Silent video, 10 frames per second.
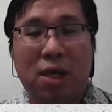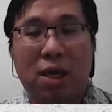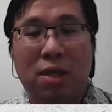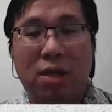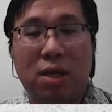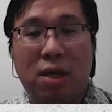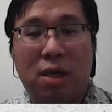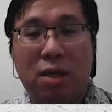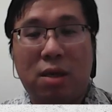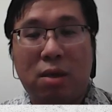And
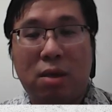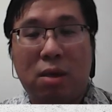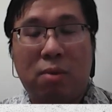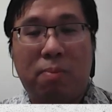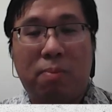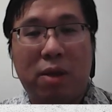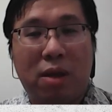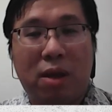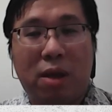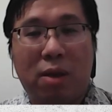but
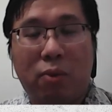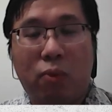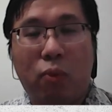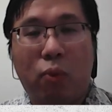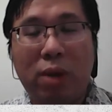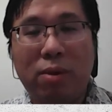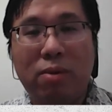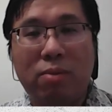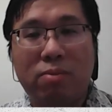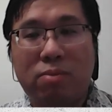
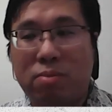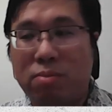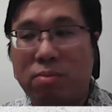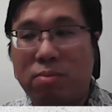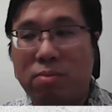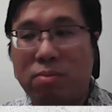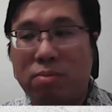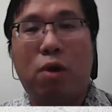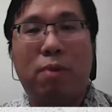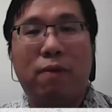one big
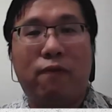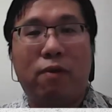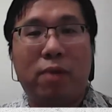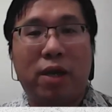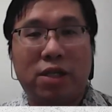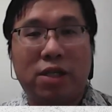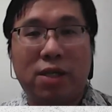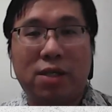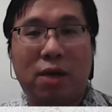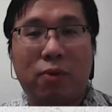problem for Malaysia
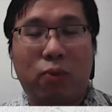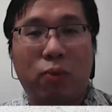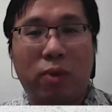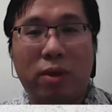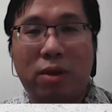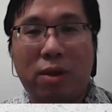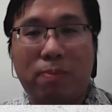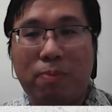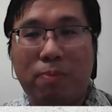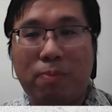is that
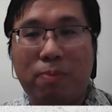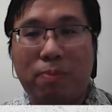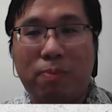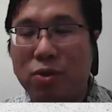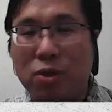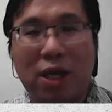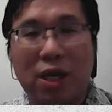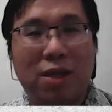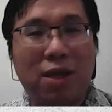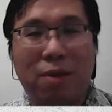the
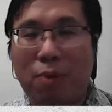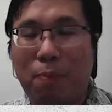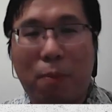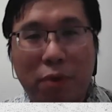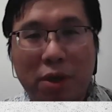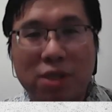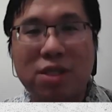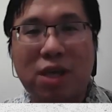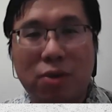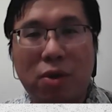society and the
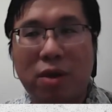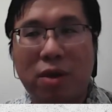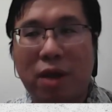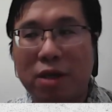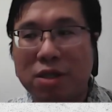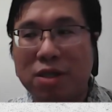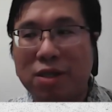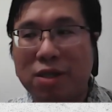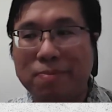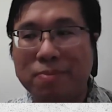population are not
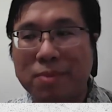actually